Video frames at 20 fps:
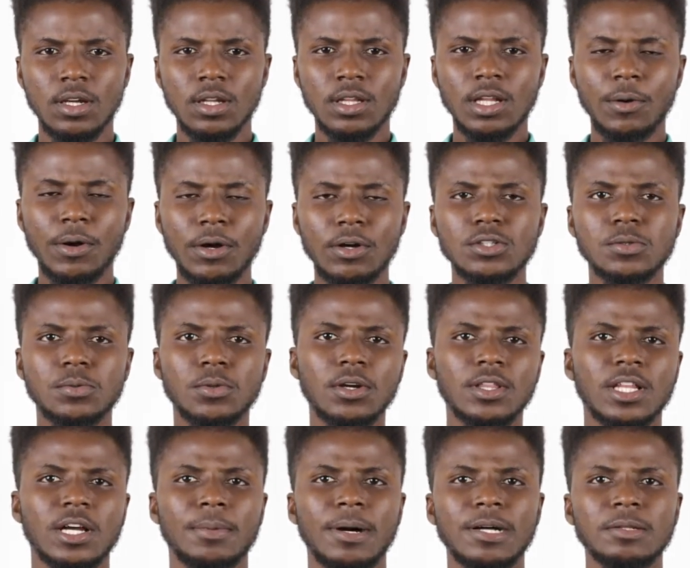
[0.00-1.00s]
Now we're going to be talking
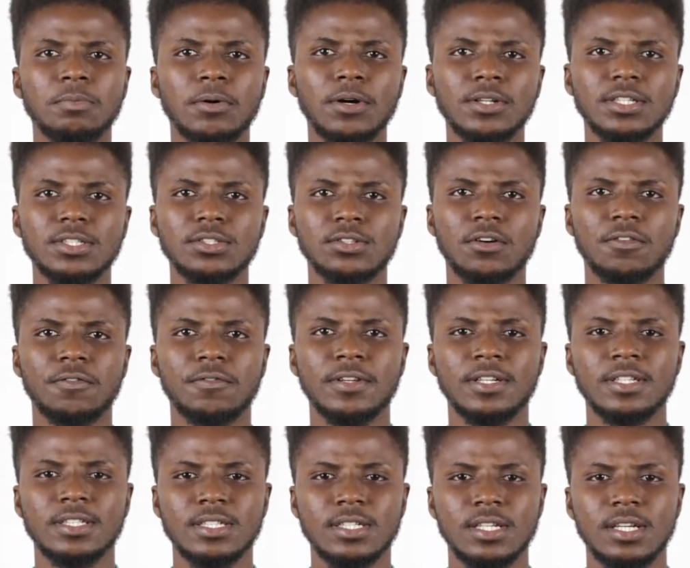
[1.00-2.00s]
about body
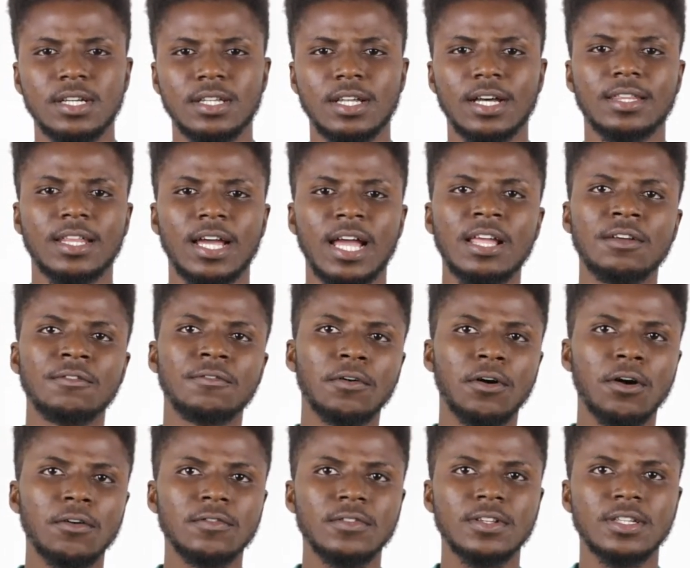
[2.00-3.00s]
surface that are
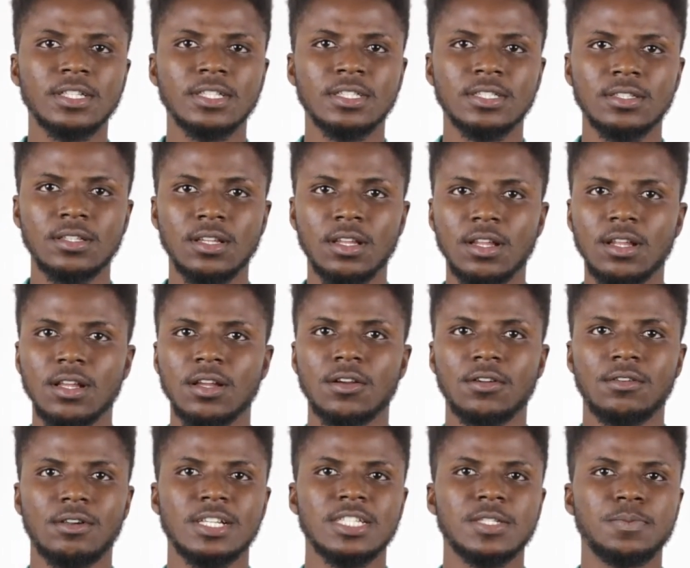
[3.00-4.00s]
involved in
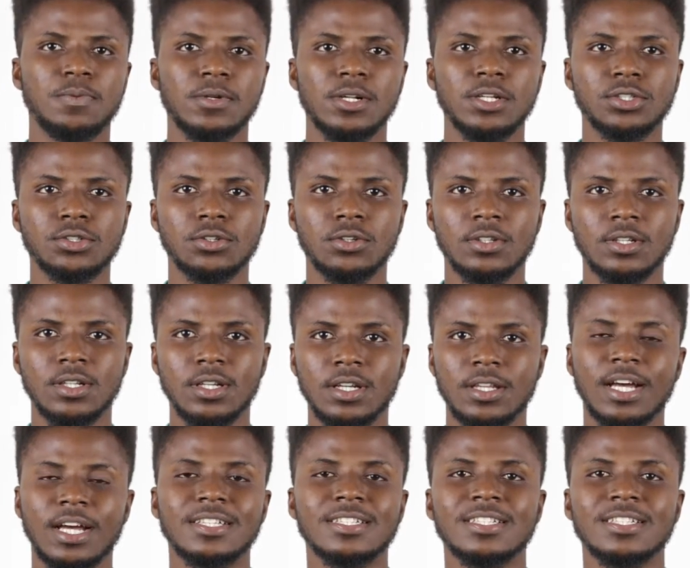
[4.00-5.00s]
respiration,
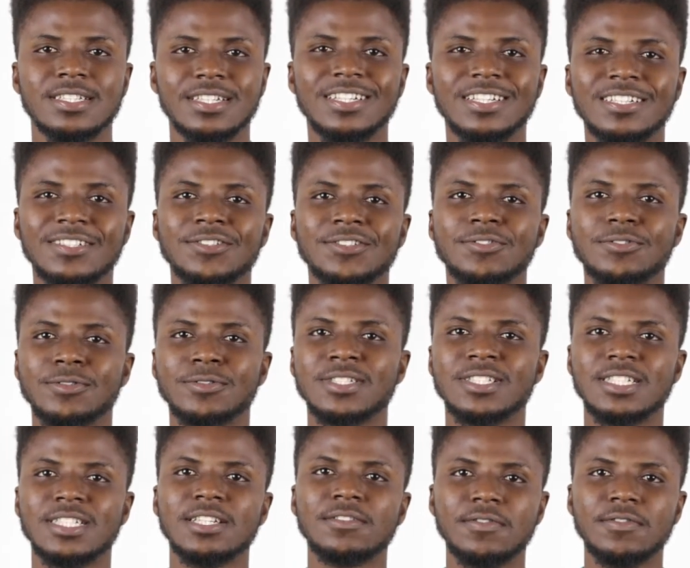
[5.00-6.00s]
that is, in
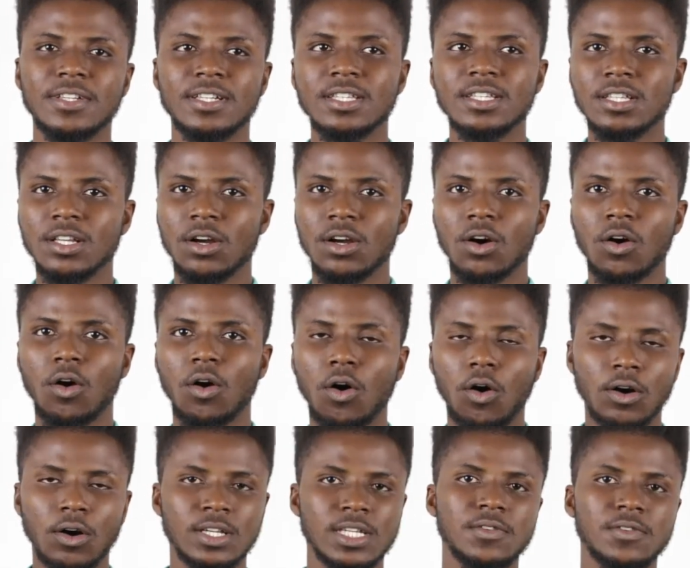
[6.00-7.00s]
receiving
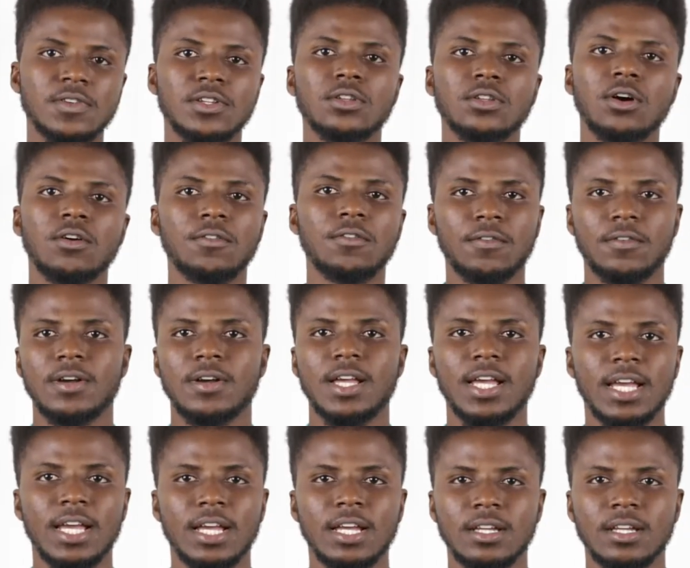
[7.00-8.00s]
or giving off
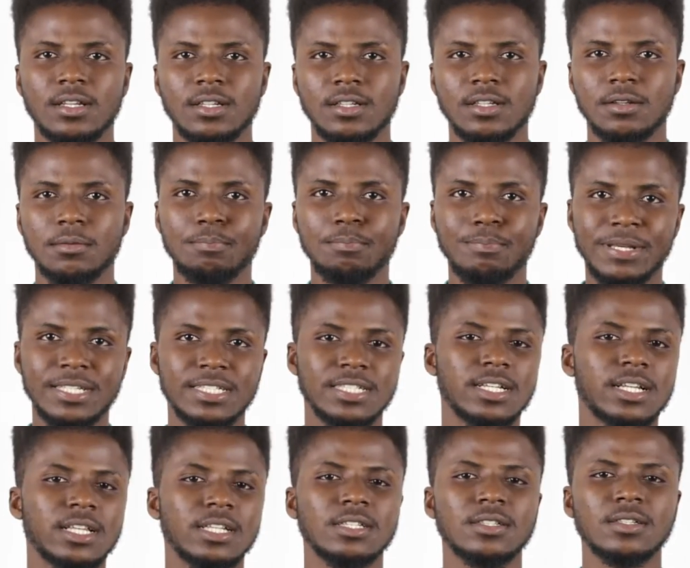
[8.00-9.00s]
air,
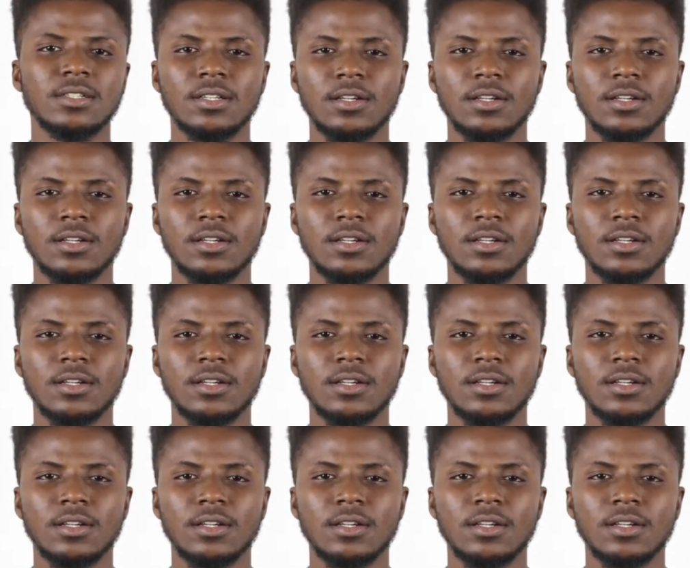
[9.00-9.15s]
basically.